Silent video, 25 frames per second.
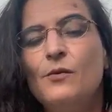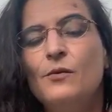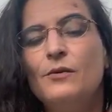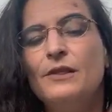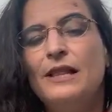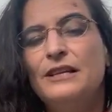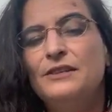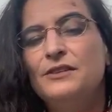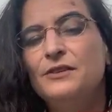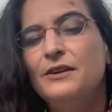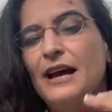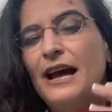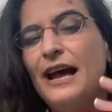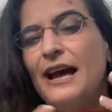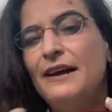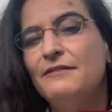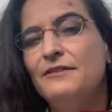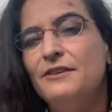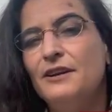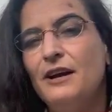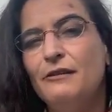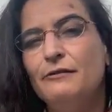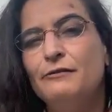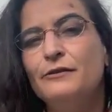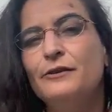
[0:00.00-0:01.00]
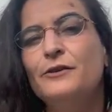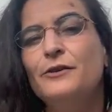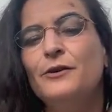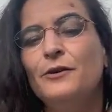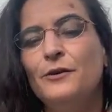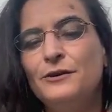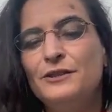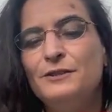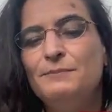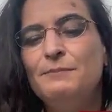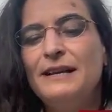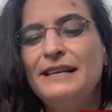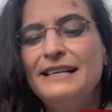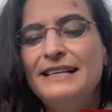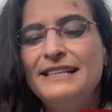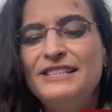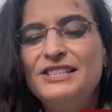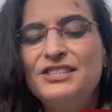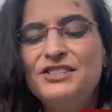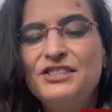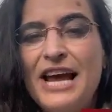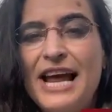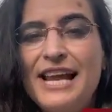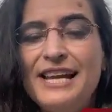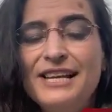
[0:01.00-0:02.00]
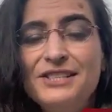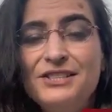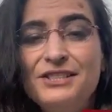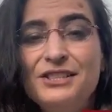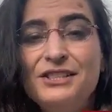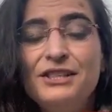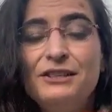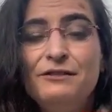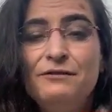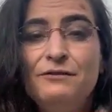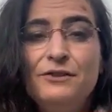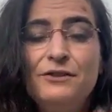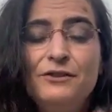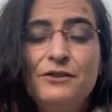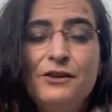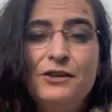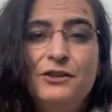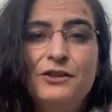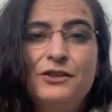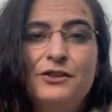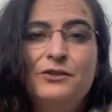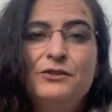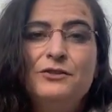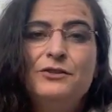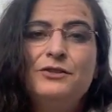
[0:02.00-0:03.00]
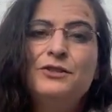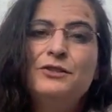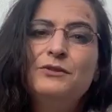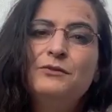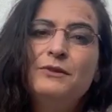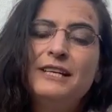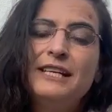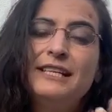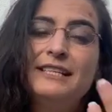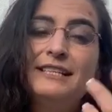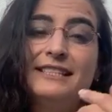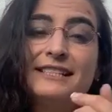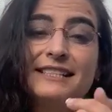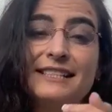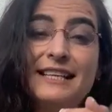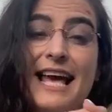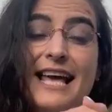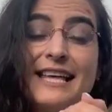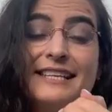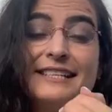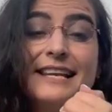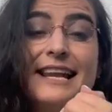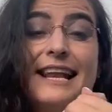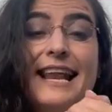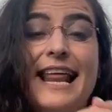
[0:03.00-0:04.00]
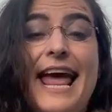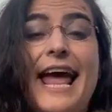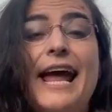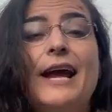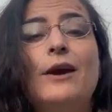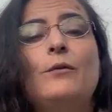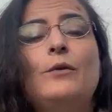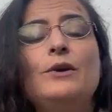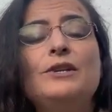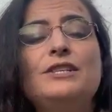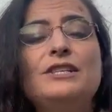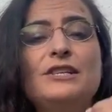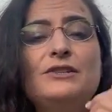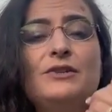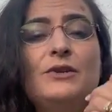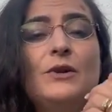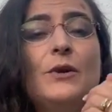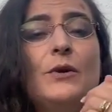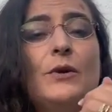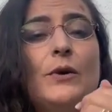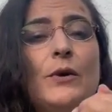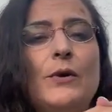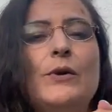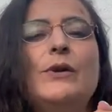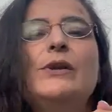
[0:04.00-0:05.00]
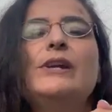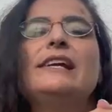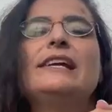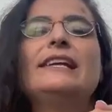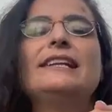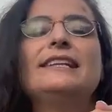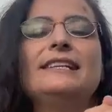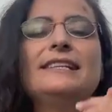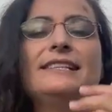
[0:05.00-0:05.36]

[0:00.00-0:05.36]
that you have in Afrikaans, but it's challenging if you're not used to it as a language and you're learning it.